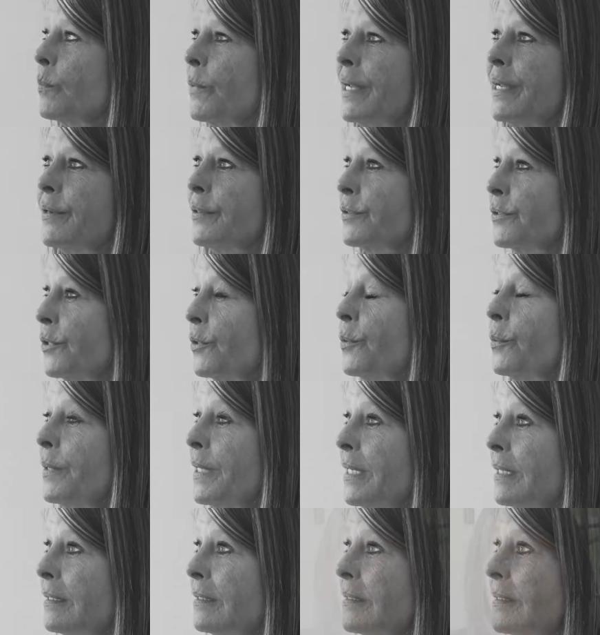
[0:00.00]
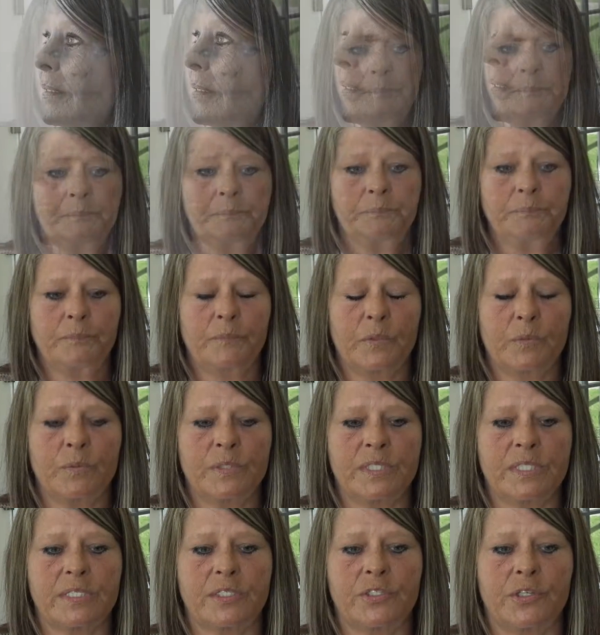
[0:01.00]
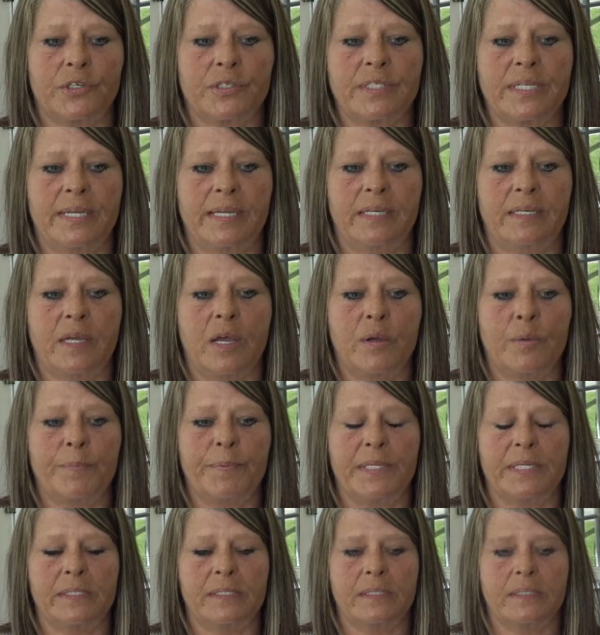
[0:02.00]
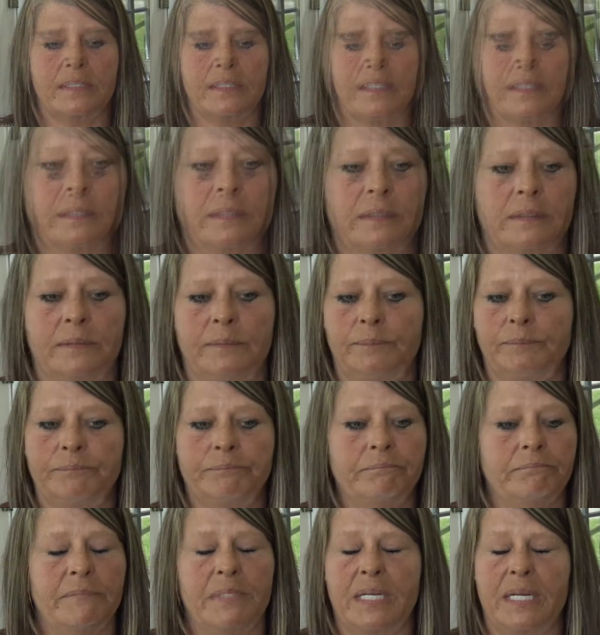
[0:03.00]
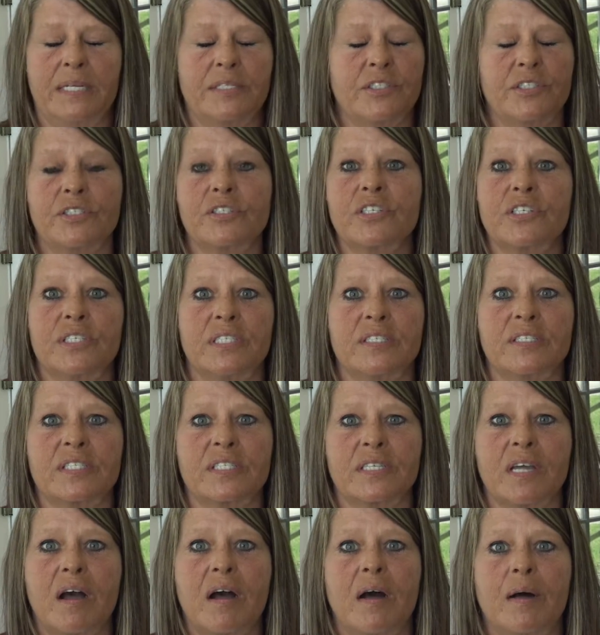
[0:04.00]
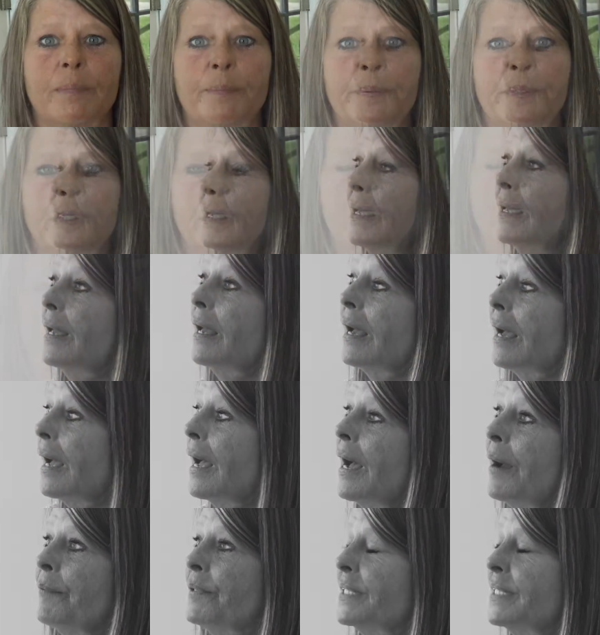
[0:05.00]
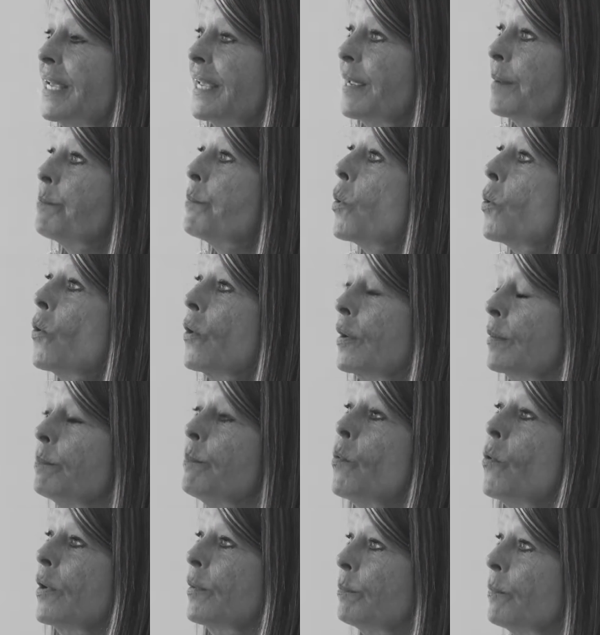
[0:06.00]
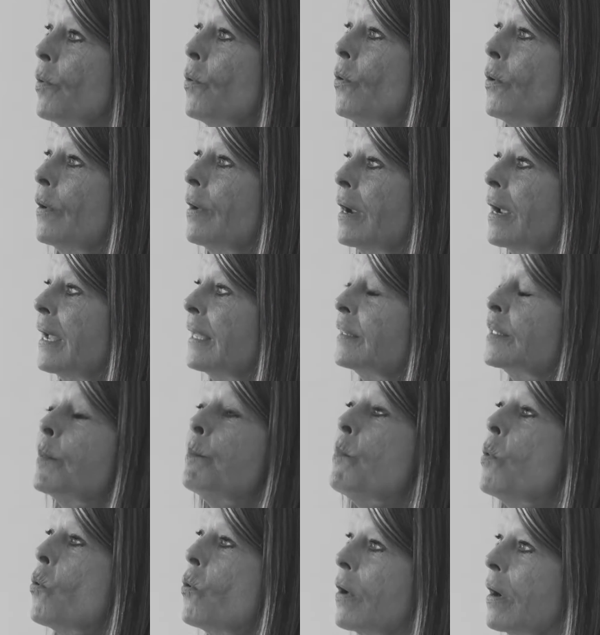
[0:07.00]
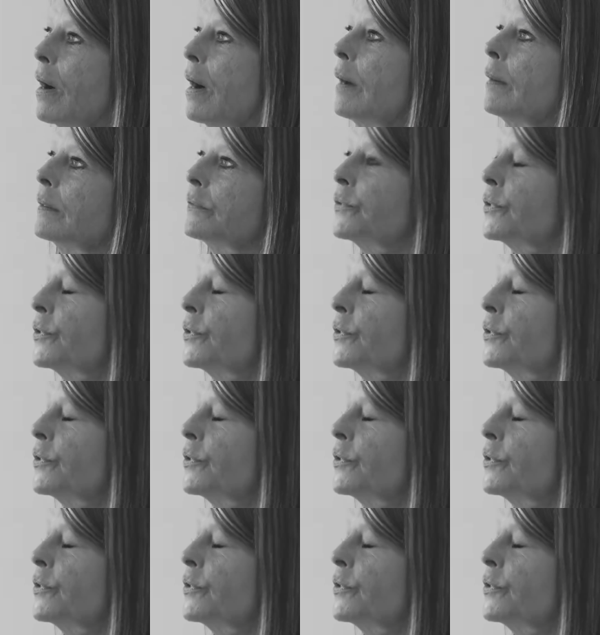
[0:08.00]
a week or 2 weeks. Once I started taking opiates, I just couldn't stop. I would take more and more and more, and the more I